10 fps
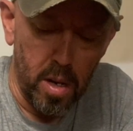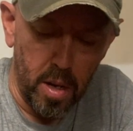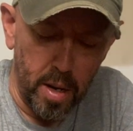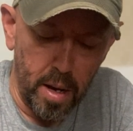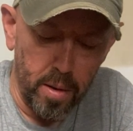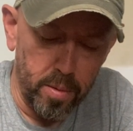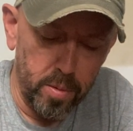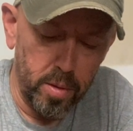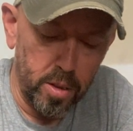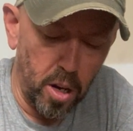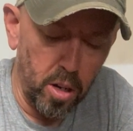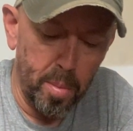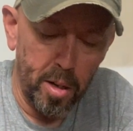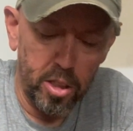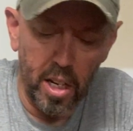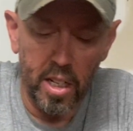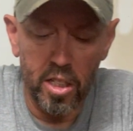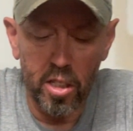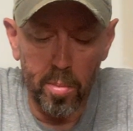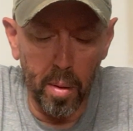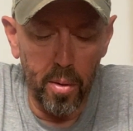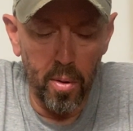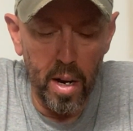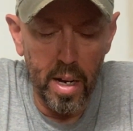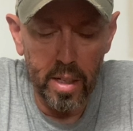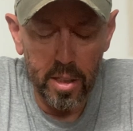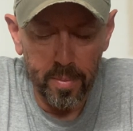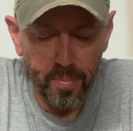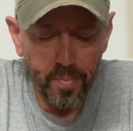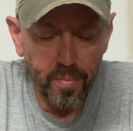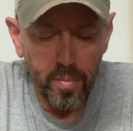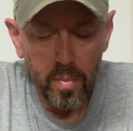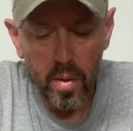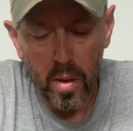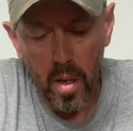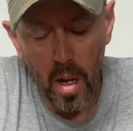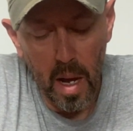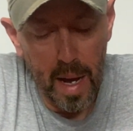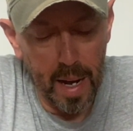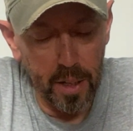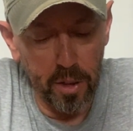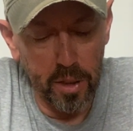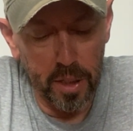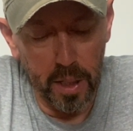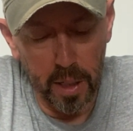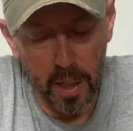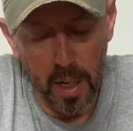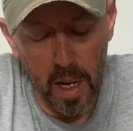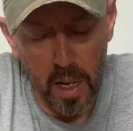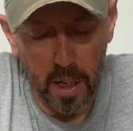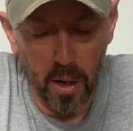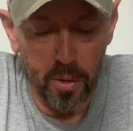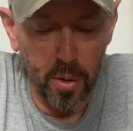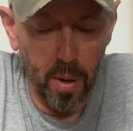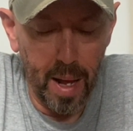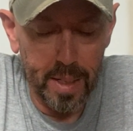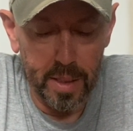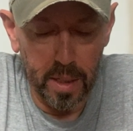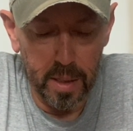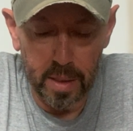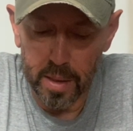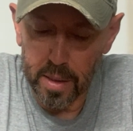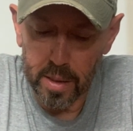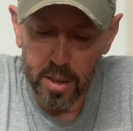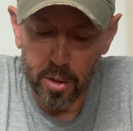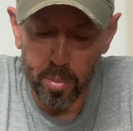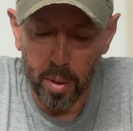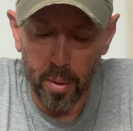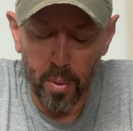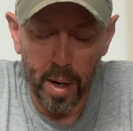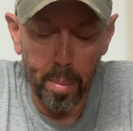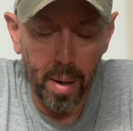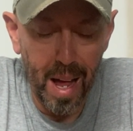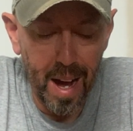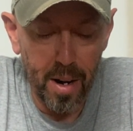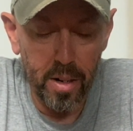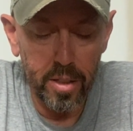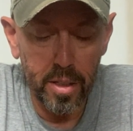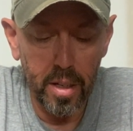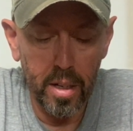Now, talking about changing split rings, I used to go through lots of split ring pliers.